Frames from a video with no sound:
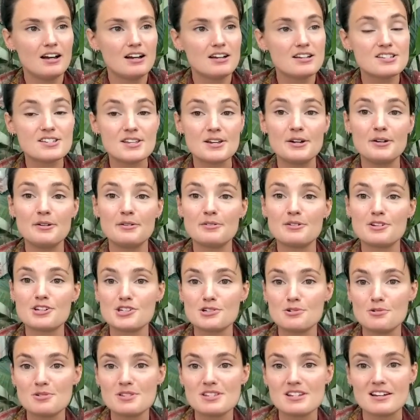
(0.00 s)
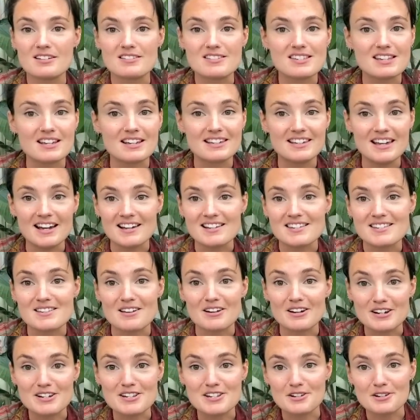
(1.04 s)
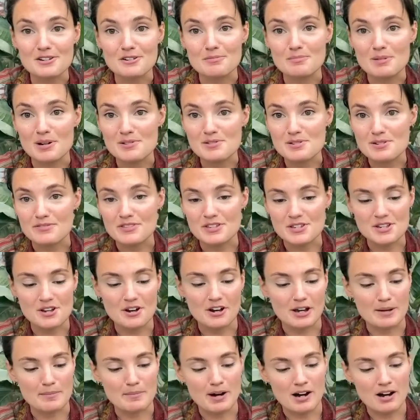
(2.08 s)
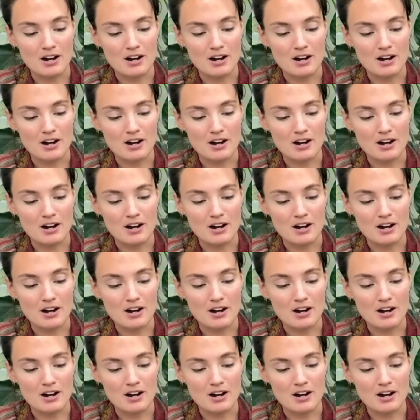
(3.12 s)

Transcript: So short answer, yes, I do most of the time.